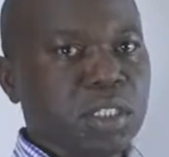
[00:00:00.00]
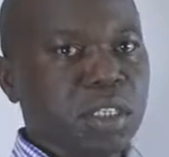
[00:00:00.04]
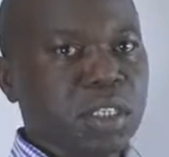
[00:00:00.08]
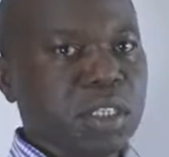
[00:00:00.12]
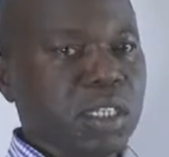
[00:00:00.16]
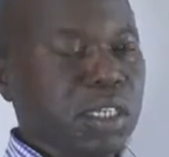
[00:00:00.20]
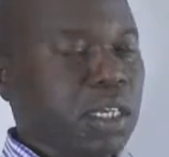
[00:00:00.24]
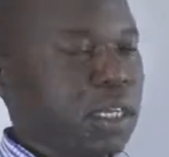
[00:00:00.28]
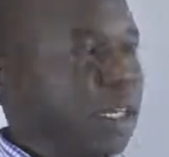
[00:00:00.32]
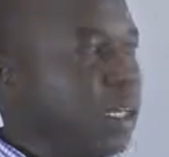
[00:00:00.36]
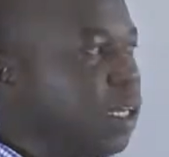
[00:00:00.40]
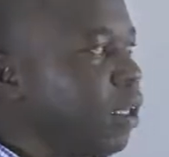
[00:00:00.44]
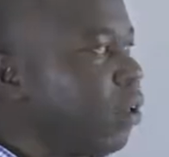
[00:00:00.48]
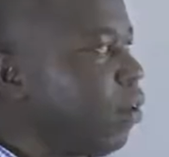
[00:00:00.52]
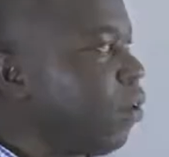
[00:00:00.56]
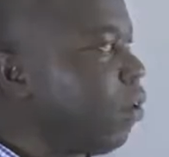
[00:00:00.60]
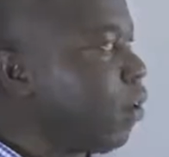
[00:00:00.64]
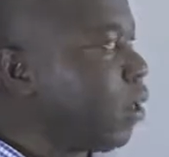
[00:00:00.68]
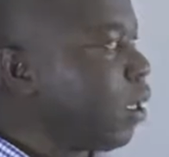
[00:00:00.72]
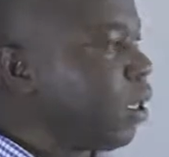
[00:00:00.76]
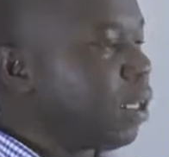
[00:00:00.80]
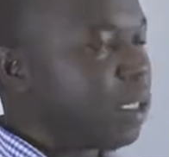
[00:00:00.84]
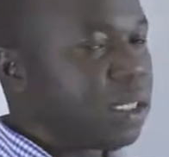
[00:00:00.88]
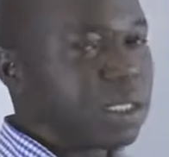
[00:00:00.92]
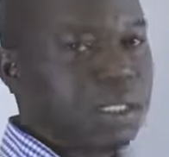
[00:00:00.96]
their
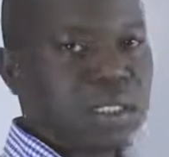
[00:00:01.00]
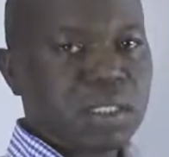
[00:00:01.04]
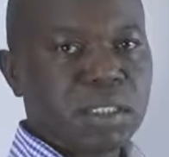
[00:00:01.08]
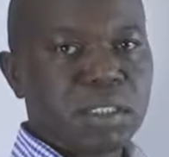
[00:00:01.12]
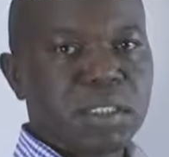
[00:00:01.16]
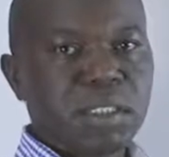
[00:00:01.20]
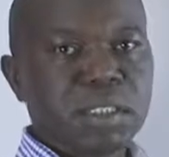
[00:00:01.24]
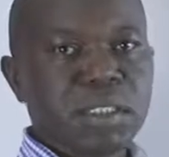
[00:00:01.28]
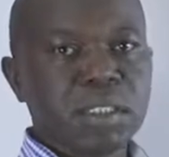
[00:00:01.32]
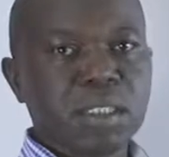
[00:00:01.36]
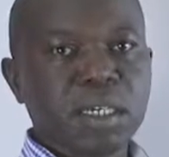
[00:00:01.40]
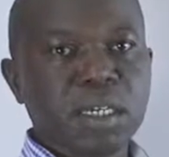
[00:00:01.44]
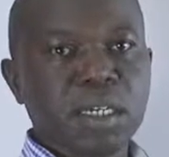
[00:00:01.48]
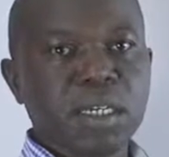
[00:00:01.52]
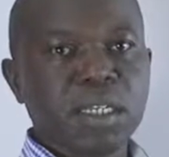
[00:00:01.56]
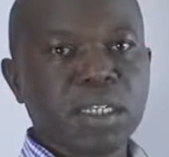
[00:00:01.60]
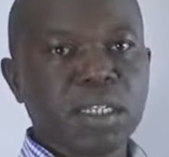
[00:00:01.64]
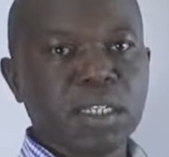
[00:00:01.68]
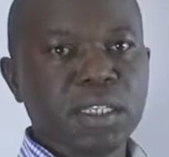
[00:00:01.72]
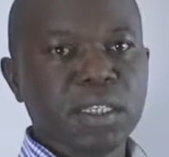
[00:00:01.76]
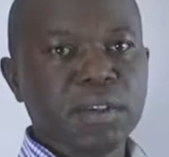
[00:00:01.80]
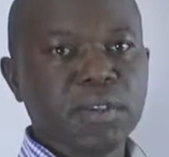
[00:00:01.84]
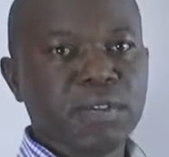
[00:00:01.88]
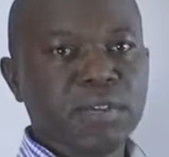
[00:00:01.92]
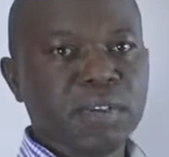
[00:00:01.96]
locality,
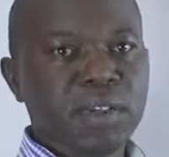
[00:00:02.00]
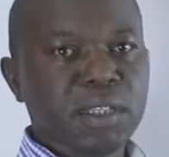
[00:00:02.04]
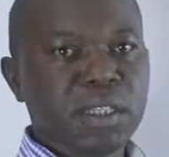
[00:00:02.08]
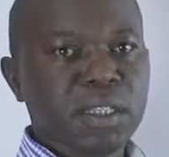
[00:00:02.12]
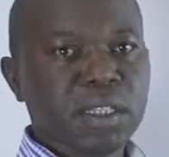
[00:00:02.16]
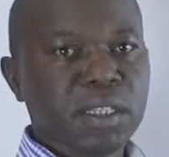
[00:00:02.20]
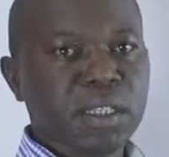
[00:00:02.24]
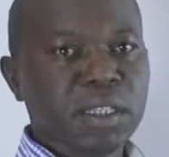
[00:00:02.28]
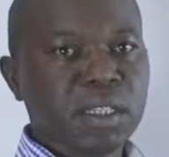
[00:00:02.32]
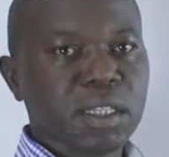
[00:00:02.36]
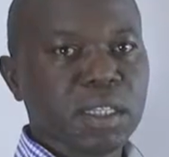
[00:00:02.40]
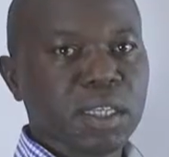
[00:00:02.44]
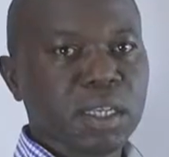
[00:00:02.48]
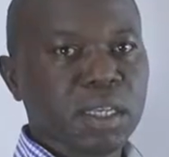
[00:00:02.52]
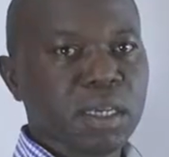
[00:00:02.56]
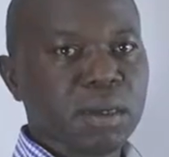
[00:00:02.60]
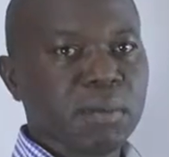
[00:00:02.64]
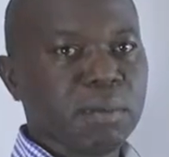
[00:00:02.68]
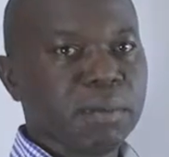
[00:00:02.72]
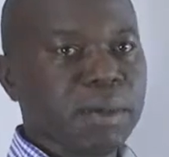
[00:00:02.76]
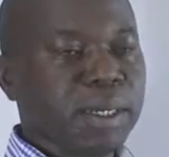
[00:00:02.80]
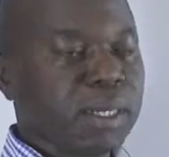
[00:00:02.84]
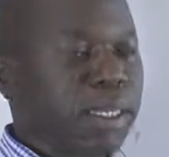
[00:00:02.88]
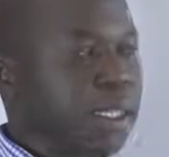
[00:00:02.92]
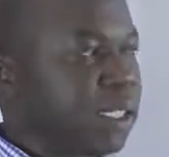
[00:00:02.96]
and even their
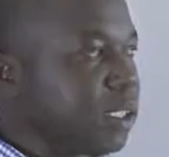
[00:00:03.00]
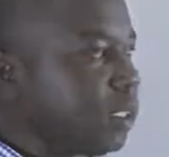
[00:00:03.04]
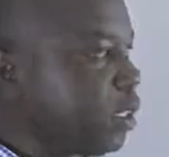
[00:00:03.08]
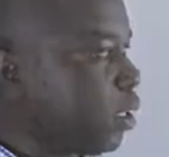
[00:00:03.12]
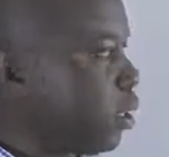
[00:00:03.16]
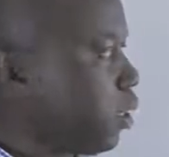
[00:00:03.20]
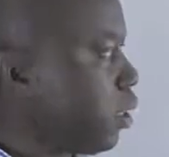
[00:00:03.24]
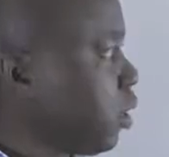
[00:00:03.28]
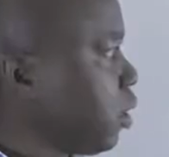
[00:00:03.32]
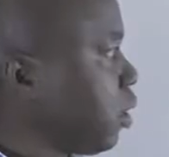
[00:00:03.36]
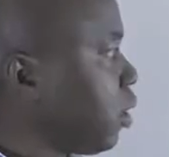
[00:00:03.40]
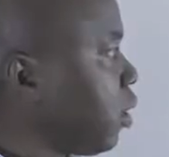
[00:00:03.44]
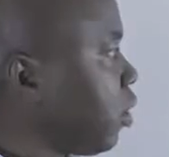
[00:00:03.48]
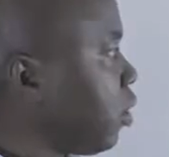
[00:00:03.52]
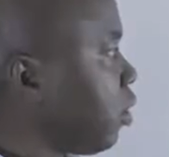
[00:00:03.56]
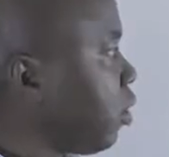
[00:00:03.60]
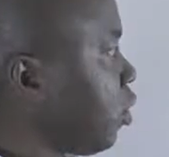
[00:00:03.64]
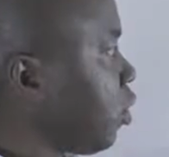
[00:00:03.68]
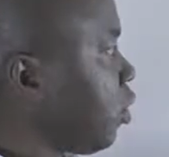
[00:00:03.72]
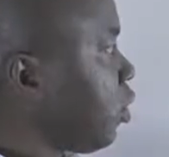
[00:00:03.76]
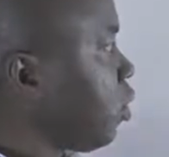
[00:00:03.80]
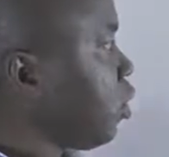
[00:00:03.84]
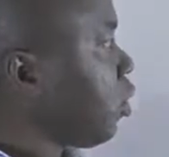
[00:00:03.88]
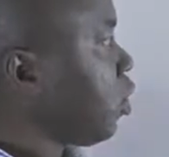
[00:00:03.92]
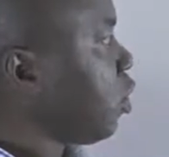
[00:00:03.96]
abundance.
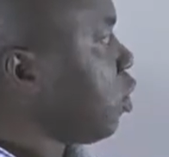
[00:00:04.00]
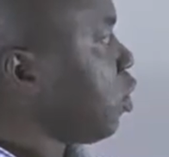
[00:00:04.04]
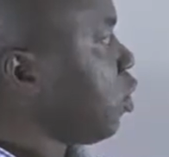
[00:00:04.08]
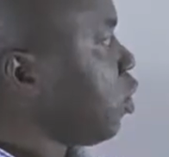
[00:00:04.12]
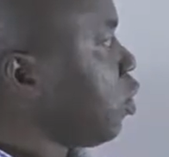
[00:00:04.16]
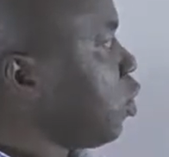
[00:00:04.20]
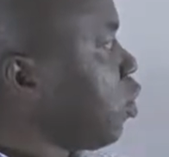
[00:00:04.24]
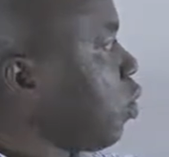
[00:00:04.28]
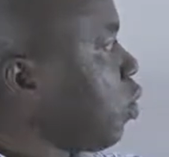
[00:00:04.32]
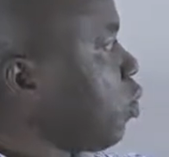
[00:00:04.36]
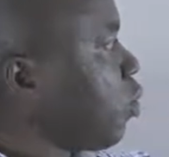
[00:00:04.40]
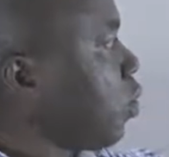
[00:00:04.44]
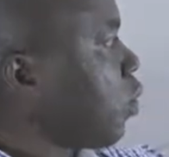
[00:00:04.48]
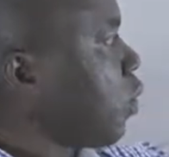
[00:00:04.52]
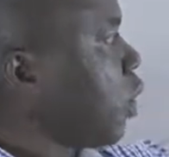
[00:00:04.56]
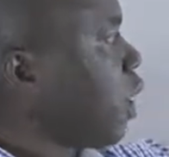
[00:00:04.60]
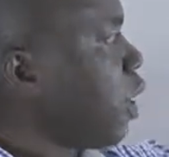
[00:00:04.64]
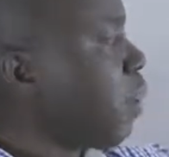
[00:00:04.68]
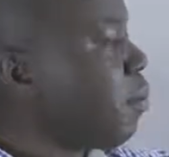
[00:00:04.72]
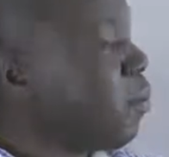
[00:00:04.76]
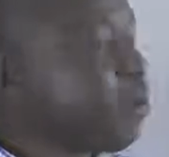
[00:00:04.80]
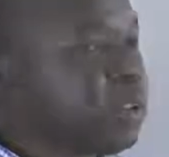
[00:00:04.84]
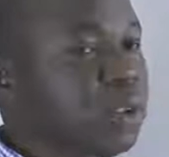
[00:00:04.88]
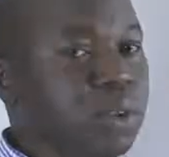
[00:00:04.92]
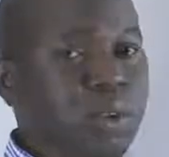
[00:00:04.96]
So we were
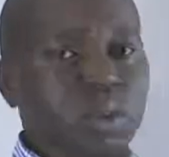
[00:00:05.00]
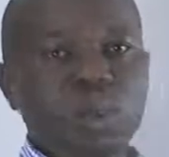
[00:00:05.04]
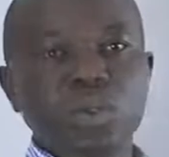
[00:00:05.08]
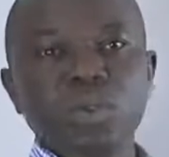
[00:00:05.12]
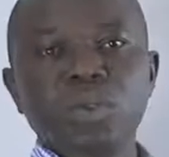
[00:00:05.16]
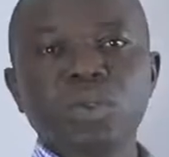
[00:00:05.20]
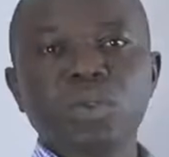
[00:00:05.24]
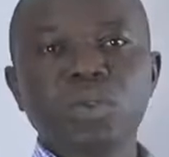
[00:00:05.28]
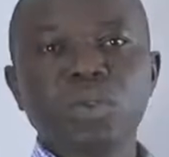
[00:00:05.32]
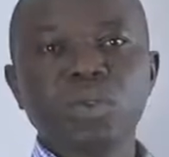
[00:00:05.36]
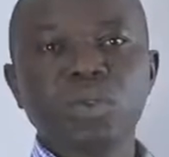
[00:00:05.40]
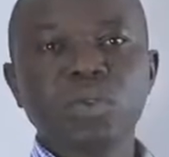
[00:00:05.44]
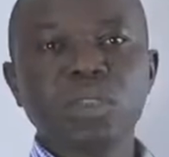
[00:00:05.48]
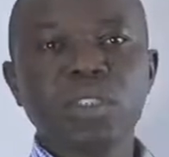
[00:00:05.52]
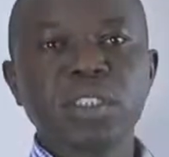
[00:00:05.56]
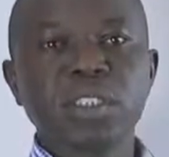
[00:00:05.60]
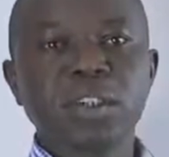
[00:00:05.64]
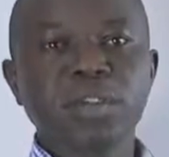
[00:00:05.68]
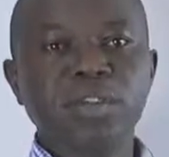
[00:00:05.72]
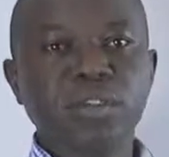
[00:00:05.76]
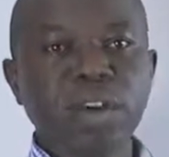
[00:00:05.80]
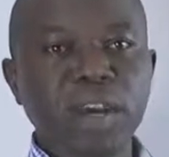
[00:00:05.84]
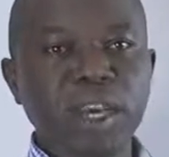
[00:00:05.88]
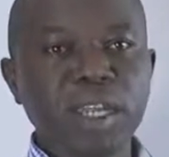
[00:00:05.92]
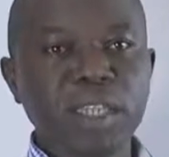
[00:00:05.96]
able to
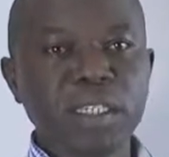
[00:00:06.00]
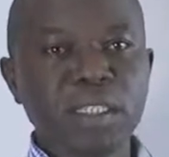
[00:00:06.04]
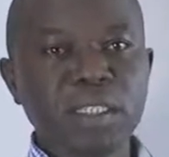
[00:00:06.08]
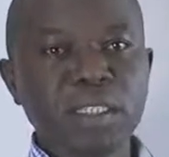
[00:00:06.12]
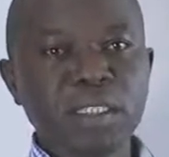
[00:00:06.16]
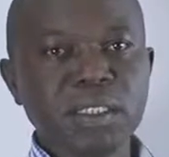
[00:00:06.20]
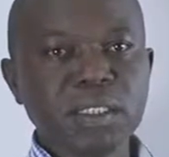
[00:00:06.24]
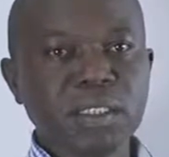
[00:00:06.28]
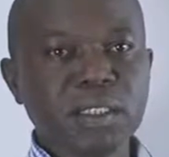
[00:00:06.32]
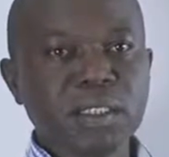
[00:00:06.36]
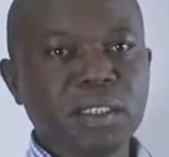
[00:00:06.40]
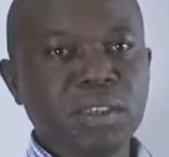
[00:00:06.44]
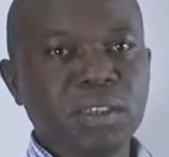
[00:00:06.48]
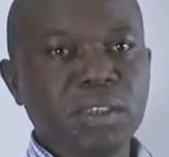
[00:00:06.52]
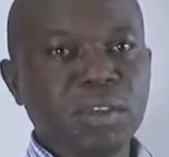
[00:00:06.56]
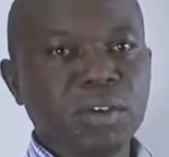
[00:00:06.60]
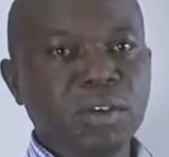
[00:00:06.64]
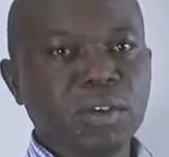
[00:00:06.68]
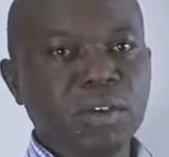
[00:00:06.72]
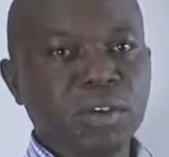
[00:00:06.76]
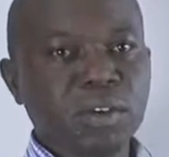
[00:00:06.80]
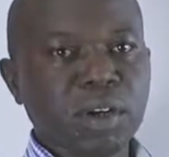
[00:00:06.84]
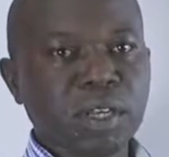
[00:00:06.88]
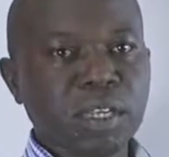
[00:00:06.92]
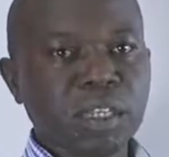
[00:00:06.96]
define
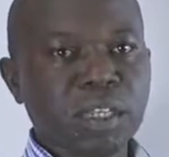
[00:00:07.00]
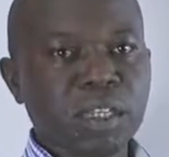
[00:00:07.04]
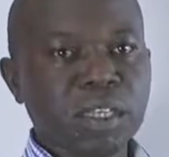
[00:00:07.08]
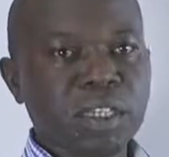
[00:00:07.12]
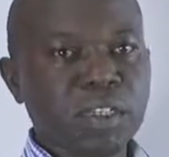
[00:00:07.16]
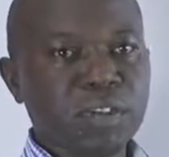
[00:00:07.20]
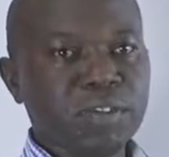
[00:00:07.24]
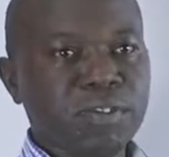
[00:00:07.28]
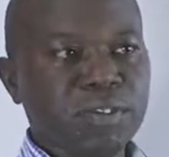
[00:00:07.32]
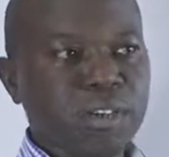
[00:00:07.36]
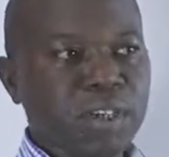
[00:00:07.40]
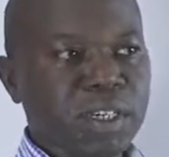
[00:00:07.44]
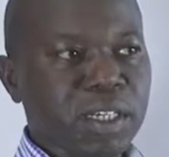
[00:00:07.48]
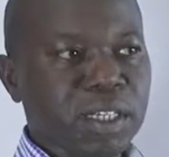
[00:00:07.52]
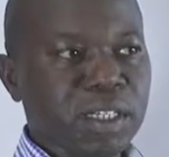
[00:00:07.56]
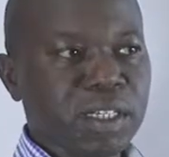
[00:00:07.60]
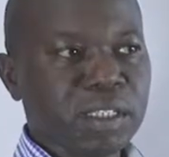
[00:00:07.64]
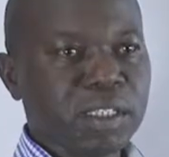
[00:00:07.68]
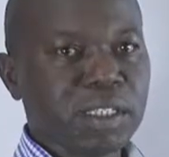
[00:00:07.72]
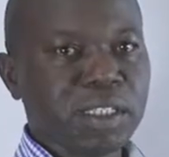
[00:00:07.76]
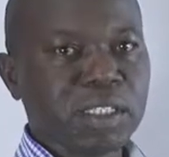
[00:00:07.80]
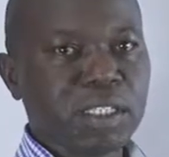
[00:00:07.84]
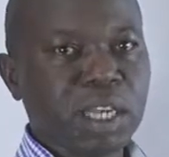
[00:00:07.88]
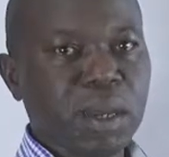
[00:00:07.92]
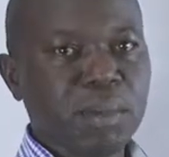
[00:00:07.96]
or identify
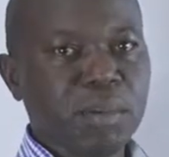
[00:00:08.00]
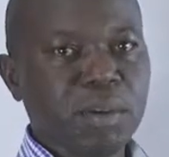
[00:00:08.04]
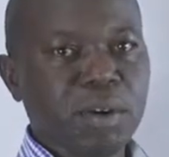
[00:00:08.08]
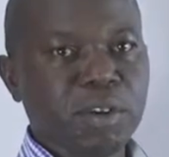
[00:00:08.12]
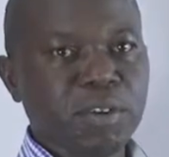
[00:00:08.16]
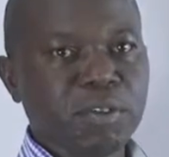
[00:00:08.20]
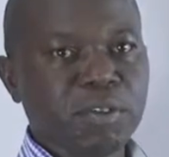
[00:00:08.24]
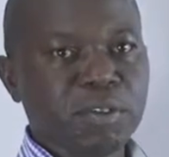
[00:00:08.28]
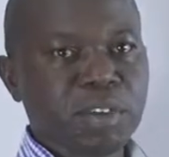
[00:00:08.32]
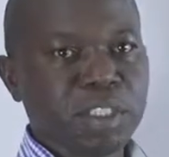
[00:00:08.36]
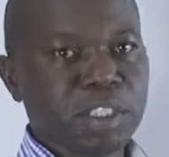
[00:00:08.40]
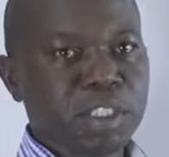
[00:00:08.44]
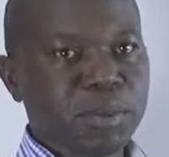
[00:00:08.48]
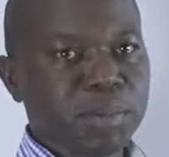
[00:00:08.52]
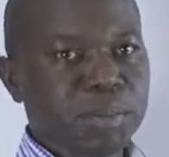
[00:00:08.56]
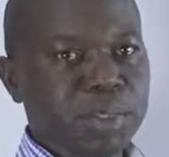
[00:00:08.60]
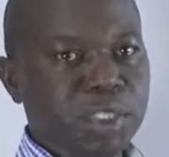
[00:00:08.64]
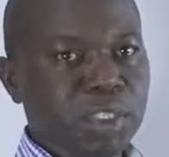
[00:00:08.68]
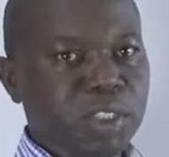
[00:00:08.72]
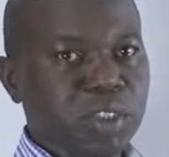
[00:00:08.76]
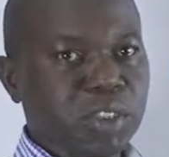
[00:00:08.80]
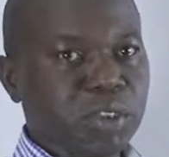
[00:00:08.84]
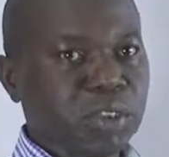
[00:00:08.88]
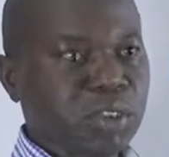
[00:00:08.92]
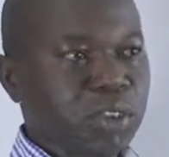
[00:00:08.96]
some of the
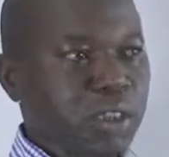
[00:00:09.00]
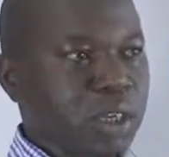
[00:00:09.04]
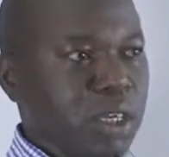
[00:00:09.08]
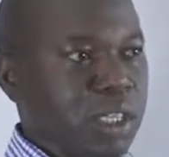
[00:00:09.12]
special